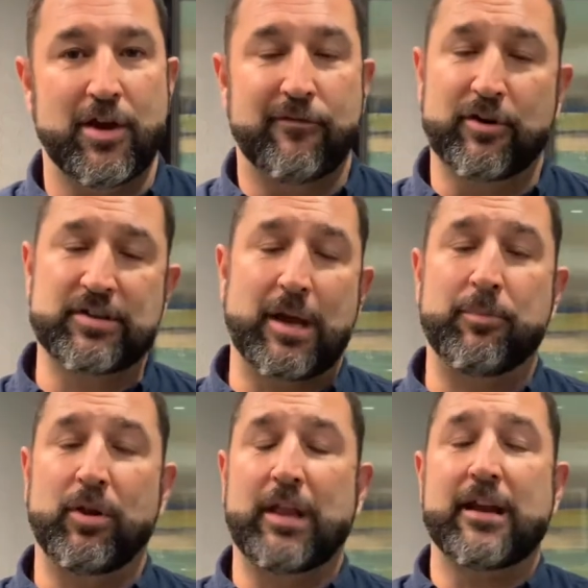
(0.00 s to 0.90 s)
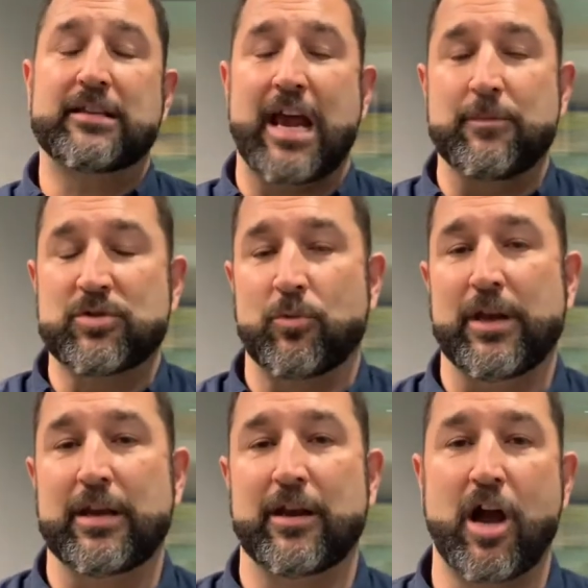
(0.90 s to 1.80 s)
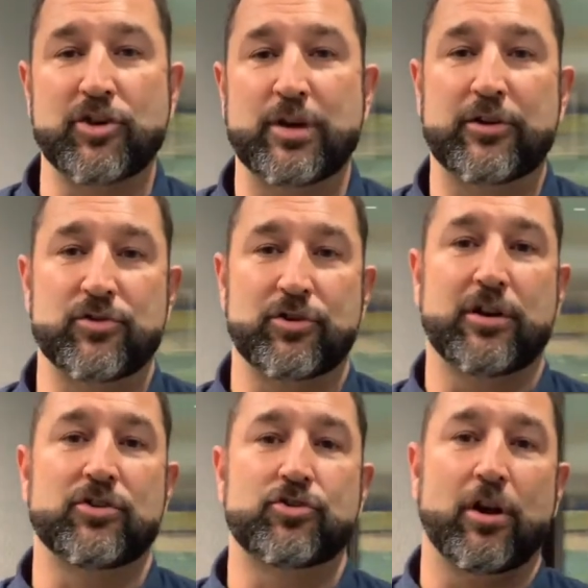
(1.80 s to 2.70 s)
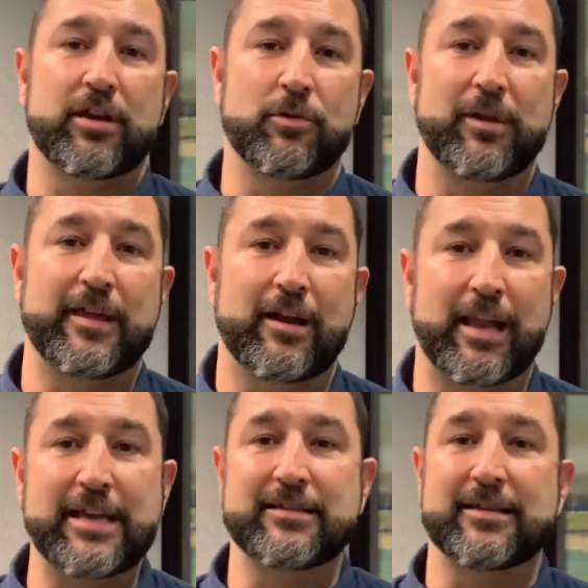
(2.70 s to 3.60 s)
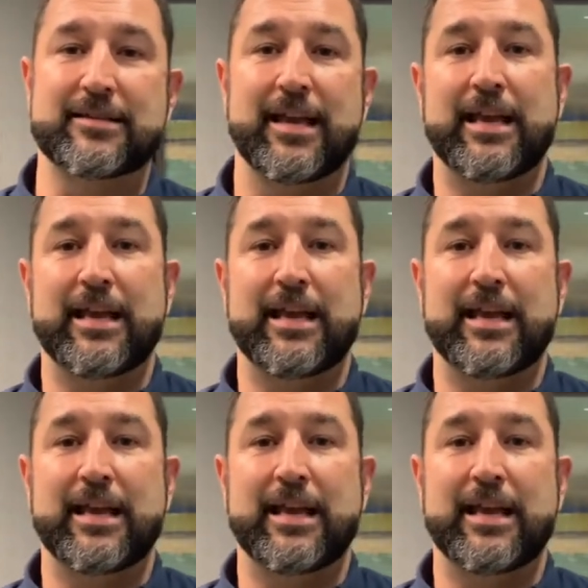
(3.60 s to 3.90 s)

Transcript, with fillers: For example, a lot of times when contractors are constructing without a license,